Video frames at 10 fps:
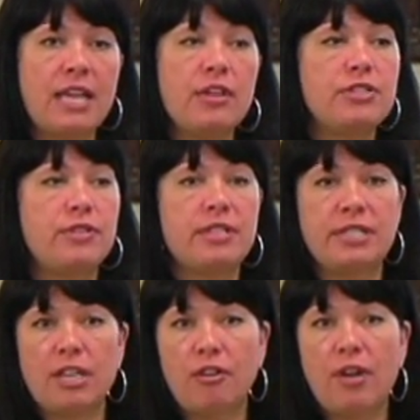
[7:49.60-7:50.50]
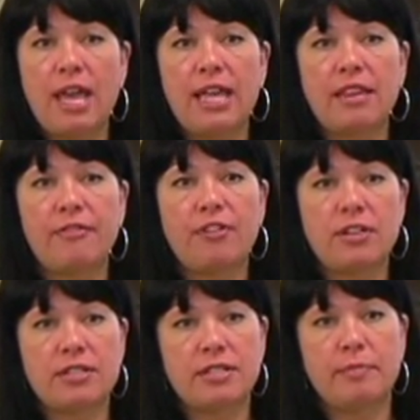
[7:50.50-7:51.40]
tells you the DRA, the
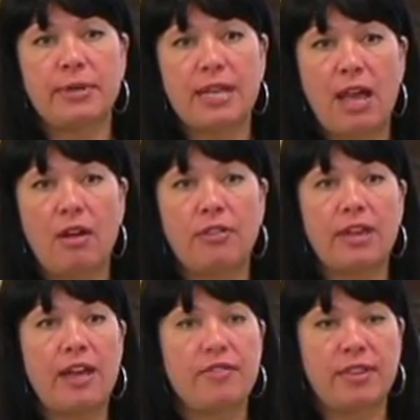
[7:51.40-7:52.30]
Fontes and Pinnell,